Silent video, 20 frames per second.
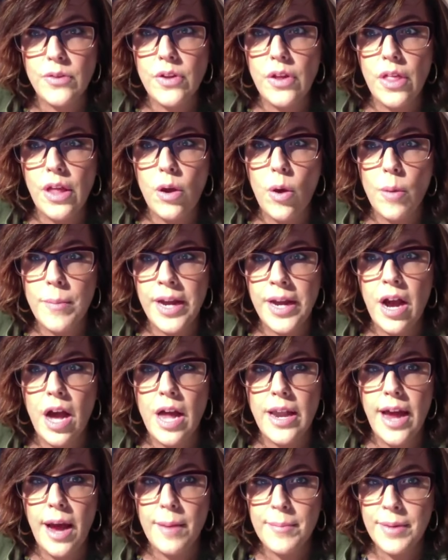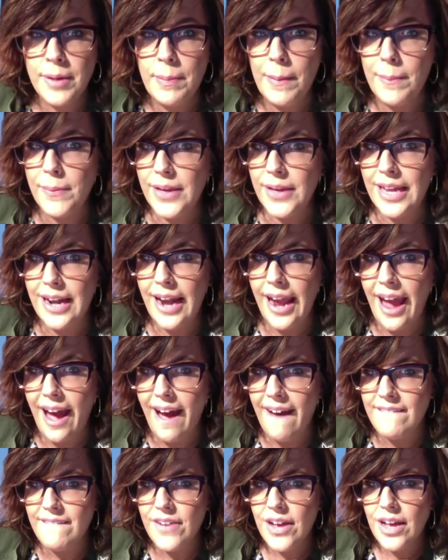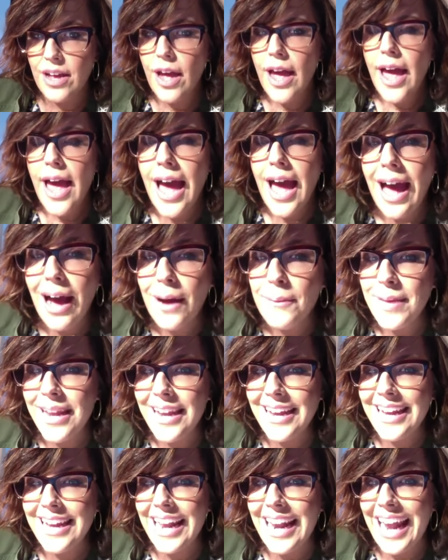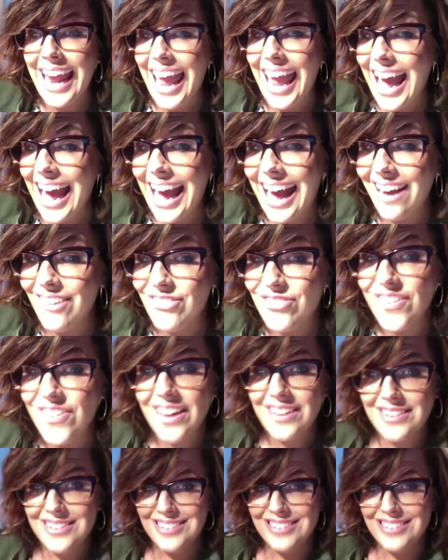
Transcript: They're like, oh, my God, how many people can I have? How many can I have?